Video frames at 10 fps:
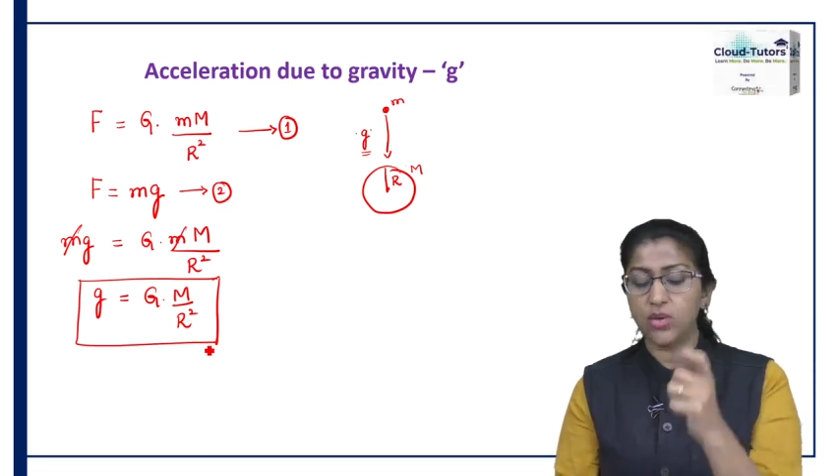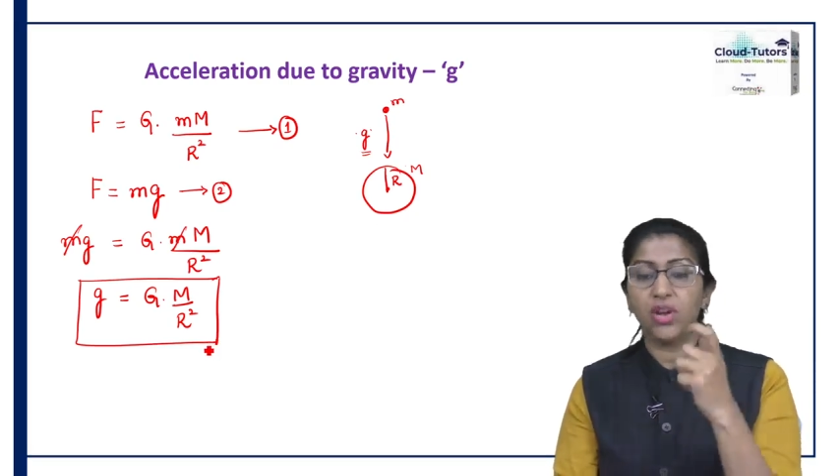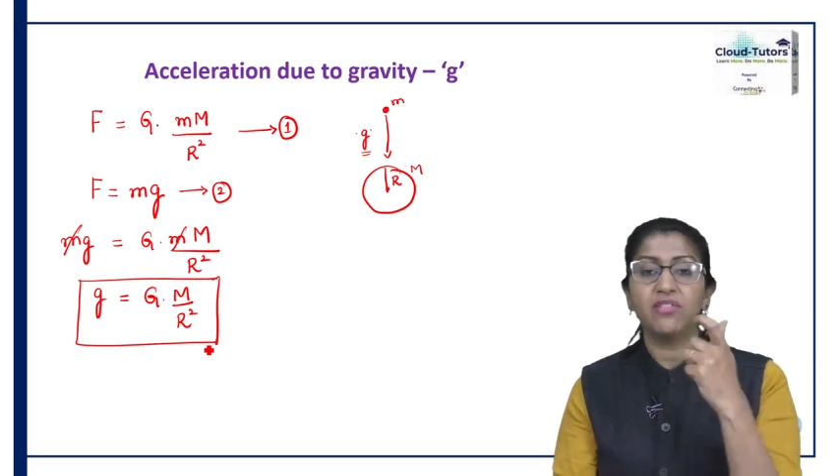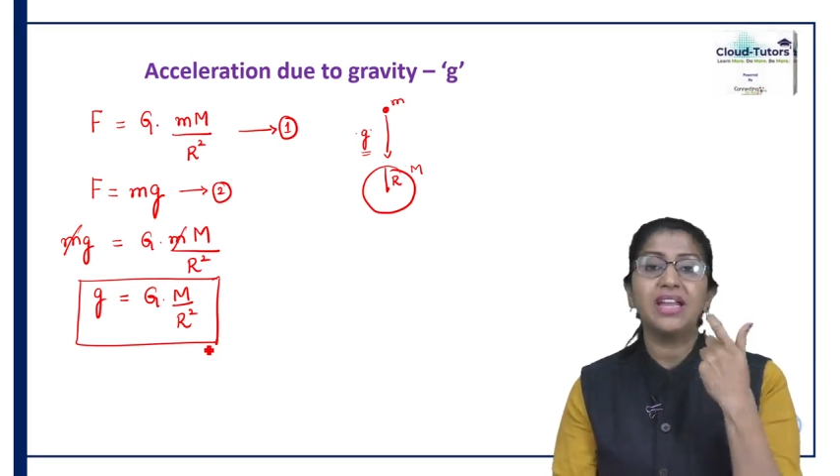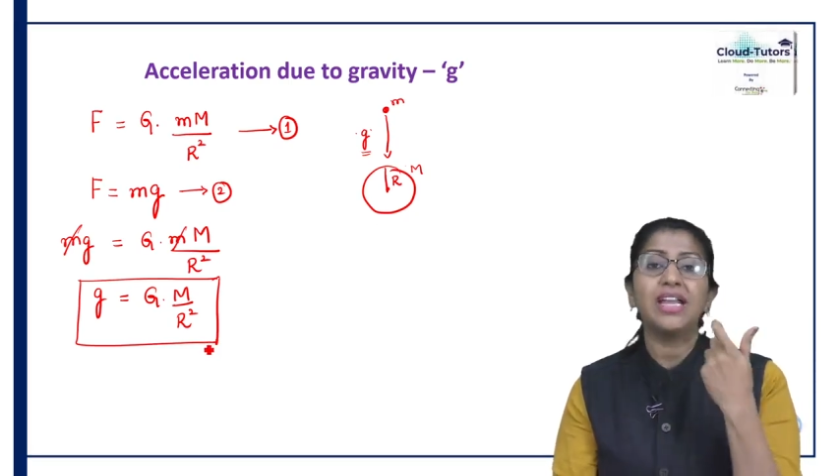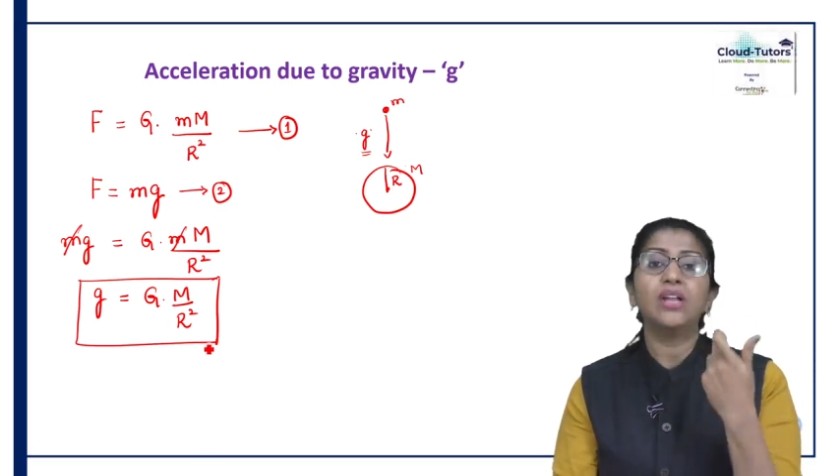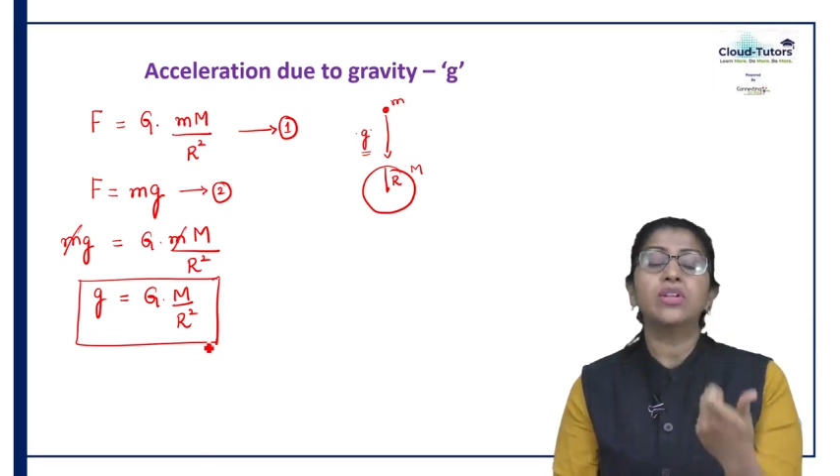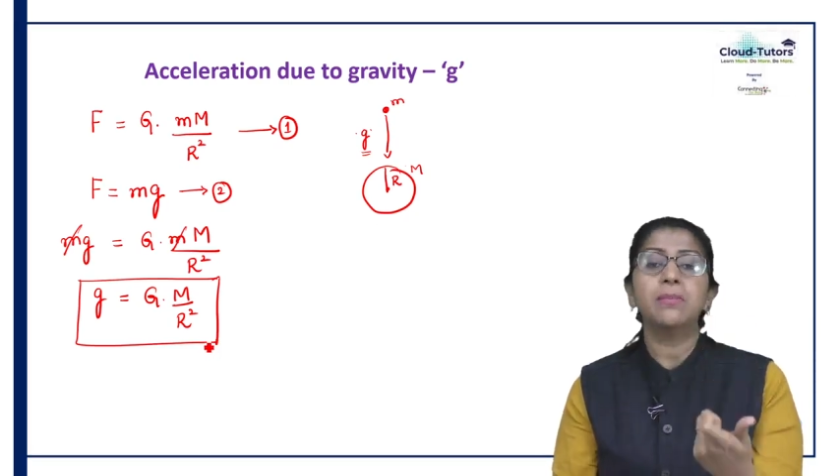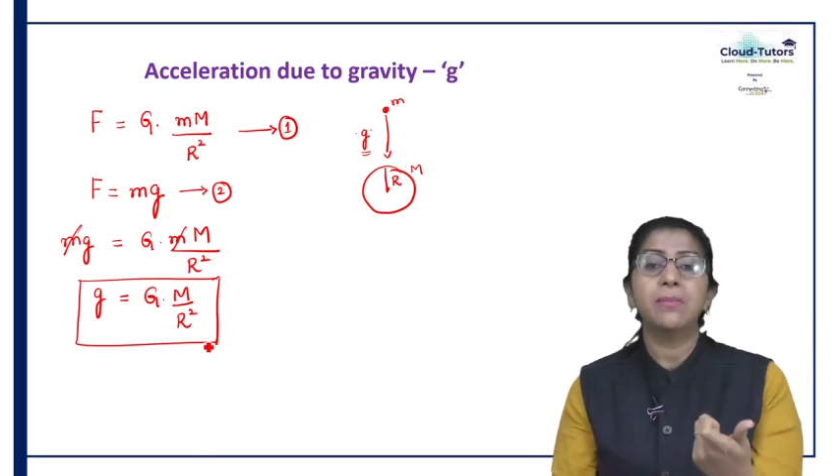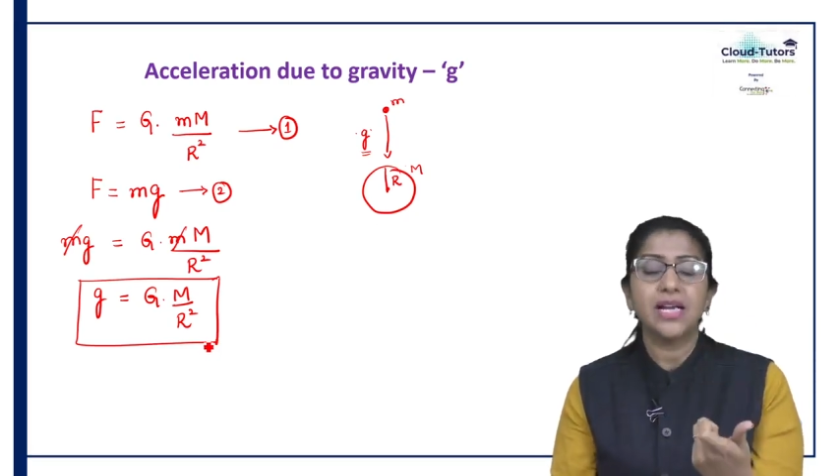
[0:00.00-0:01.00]
So we
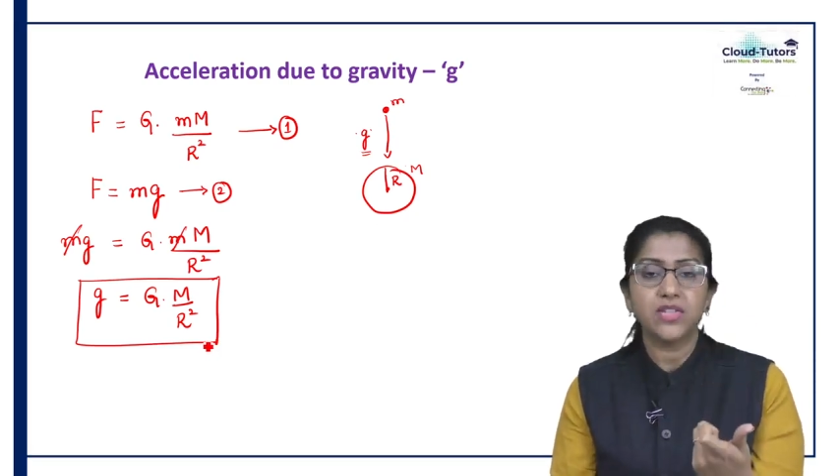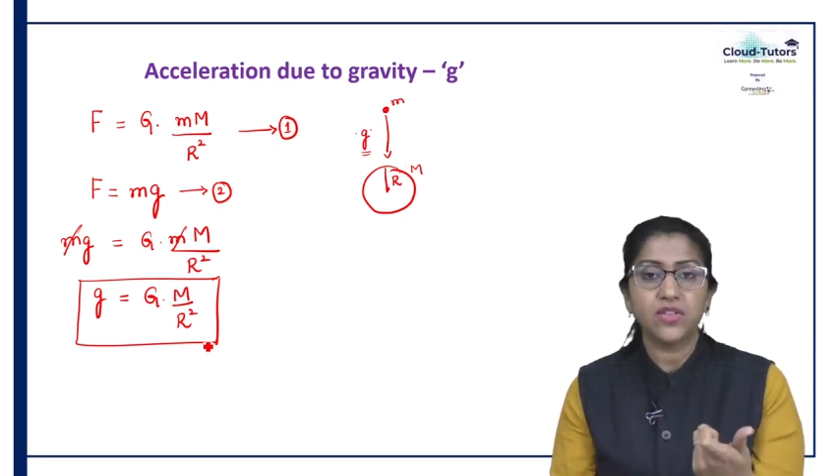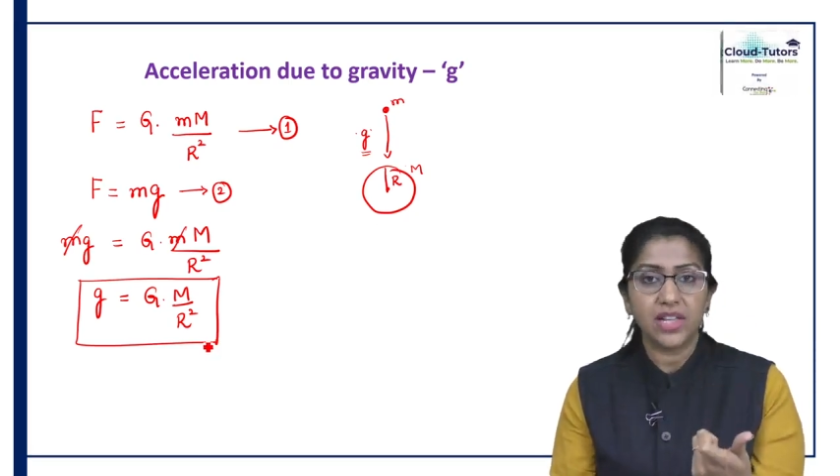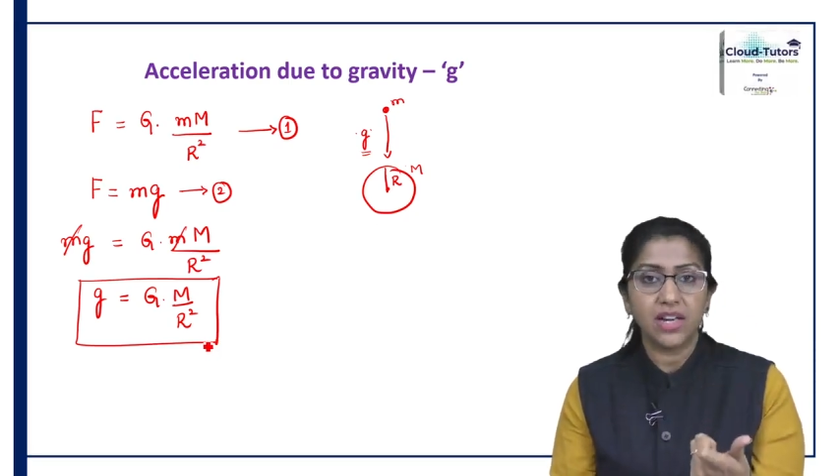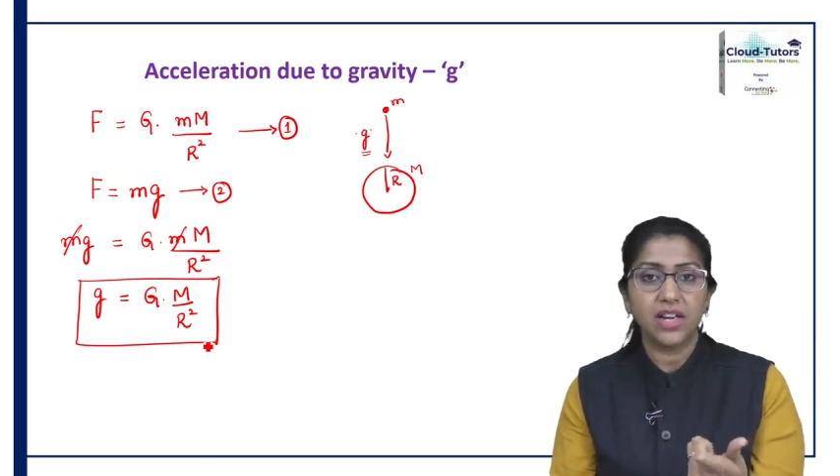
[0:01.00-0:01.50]
know the mass of the